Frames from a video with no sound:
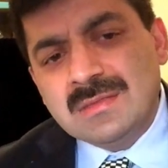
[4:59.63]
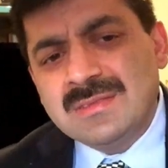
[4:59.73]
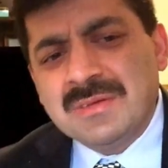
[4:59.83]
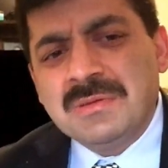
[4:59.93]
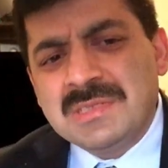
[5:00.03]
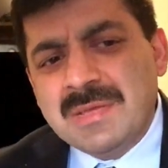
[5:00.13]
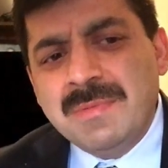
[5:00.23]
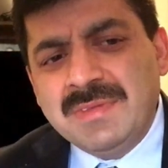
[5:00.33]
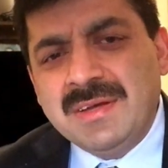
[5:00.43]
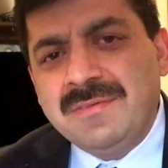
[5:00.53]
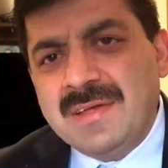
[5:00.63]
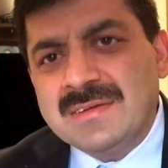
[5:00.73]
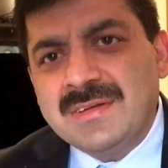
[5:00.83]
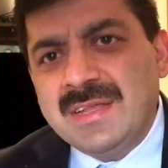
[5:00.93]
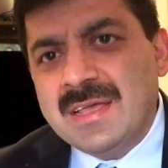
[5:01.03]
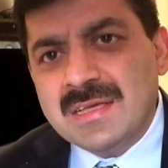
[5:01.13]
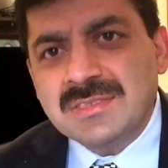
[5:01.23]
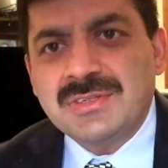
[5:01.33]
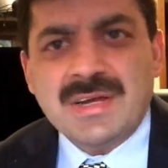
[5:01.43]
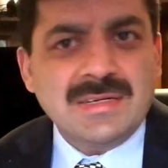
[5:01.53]
So some of the refactoring,
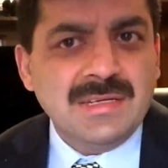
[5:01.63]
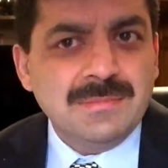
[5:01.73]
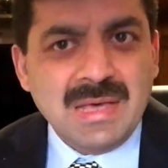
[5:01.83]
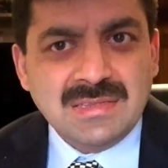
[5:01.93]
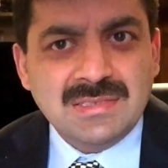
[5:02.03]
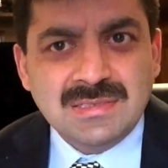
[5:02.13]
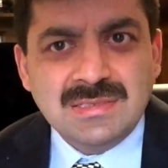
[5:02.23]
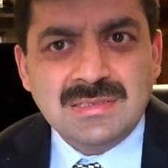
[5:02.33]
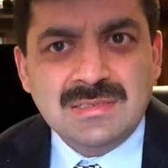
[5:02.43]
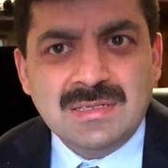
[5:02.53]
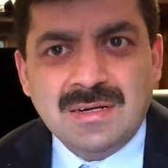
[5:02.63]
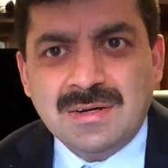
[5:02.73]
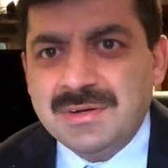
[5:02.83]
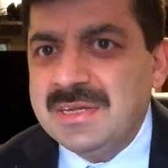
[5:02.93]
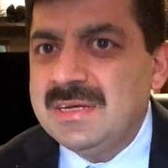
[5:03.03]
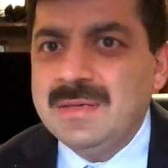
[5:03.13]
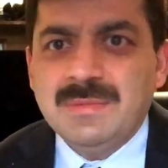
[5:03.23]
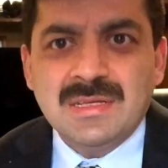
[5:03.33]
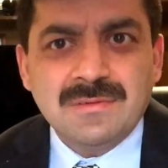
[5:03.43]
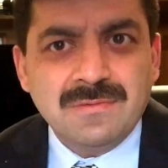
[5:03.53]
extracting method,
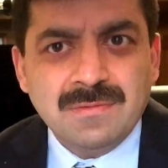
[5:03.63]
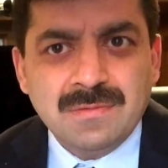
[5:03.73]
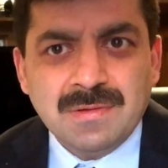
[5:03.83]
renaming